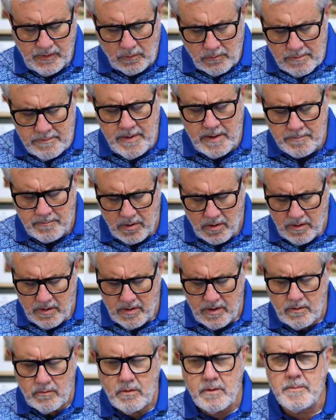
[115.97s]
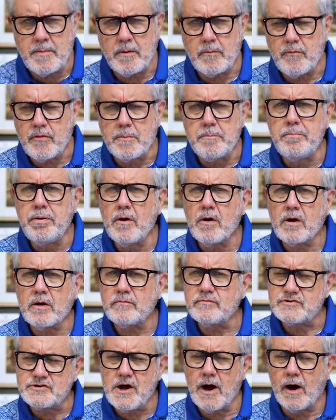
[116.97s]
Remember, the book
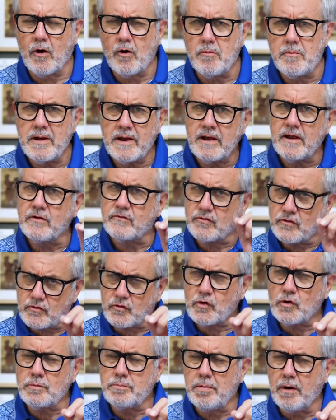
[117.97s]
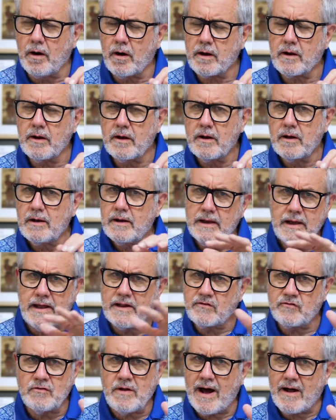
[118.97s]
of Job is a true book.
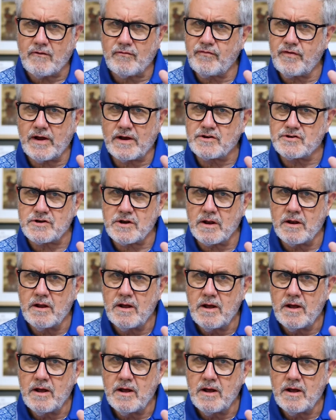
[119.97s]
It's not fiction.